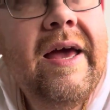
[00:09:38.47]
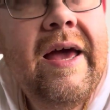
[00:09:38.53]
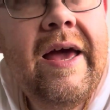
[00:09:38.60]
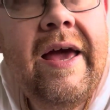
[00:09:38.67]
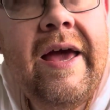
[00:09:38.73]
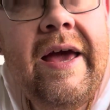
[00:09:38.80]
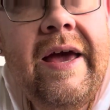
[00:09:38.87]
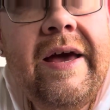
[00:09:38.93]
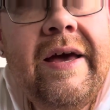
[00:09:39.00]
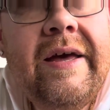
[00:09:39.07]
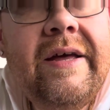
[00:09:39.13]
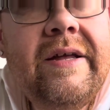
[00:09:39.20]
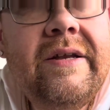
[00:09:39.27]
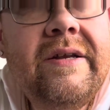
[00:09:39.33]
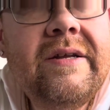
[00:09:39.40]

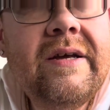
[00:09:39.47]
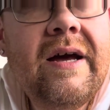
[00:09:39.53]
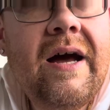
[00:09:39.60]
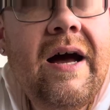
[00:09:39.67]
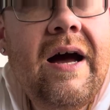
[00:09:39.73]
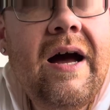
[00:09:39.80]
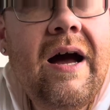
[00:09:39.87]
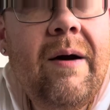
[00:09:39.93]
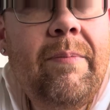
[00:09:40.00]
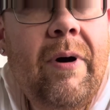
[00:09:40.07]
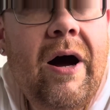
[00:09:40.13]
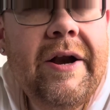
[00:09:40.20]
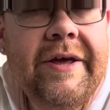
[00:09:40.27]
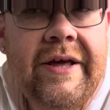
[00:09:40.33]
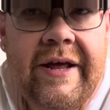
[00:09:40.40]
And I
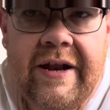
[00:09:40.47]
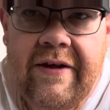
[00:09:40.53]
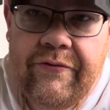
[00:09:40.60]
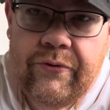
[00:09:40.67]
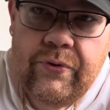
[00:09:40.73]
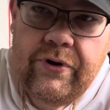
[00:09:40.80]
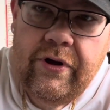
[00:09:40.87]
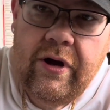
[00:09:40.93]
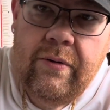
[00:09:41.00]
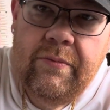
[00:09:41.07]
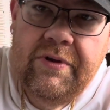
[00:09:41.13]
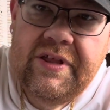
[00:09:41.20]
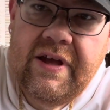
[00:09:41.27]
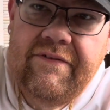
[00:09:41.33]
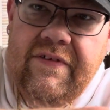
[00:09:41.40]
bought it and I threw it on
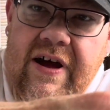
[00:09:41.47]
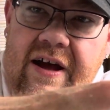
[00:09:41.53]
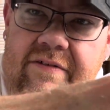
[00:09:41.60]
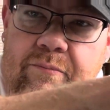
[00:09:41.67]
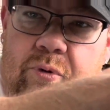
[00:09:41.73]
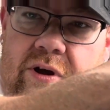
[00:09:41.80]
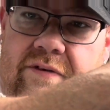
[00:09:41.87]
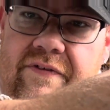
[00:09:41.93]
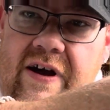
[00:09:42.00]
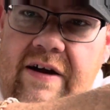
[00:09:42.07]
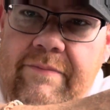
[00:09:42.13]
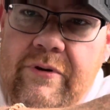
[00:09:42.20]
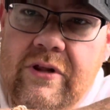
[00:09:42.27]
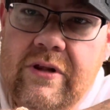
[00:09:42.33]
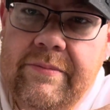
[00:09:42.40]
with that 5.5
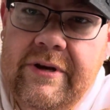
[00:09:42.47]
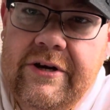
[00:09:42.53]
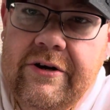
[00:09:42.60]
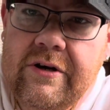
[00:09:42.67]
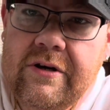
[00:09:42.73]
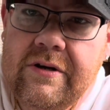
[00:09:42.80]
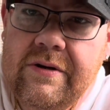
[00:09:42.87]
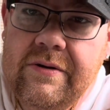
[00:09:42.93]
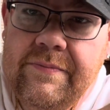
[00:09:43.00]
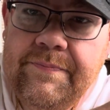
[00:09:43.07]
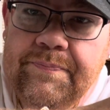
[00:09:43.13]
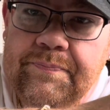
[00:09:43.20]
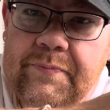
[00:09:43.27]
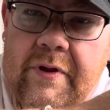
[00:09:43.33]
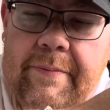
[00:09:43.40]
millimeter
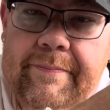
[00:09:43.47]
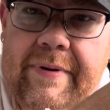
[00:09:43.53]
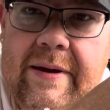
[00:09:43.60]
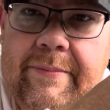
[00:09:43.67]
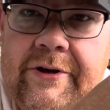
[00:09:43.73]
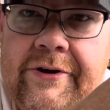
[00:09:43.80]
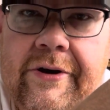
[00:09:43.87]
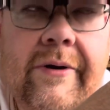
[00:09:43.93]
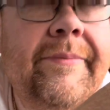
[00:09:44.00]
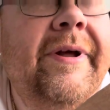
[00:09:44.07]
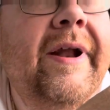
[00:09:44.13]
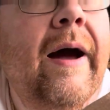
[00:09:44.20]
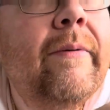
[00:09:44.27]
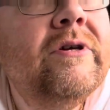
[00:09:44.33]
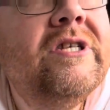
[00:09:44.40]
baby curb. And
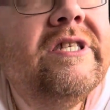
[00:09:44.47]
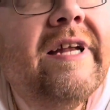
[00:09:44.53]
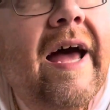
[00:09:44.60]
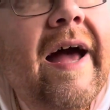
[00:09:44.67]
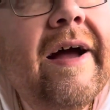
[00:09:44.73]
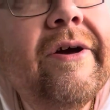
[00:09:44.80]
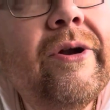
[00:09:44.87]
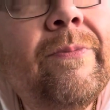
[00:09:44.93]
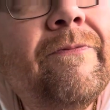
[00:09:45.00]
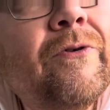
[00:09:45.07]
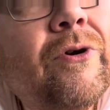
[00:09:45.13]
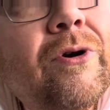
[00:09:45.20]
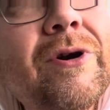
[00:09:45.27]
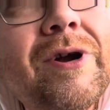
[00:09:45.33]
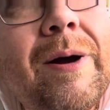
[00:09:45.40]
I was stacking them
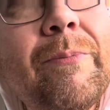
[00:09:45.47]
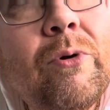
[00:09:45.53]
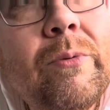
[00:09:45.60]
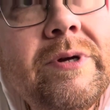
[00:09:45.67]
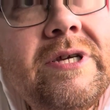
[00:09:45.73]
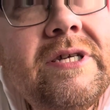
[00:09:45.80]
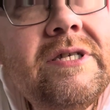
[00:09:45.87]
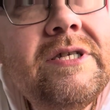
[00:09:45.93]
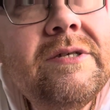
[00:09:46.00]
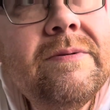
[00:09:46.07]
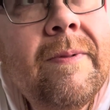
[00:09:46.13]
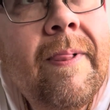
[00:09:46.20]
for a couple weeks.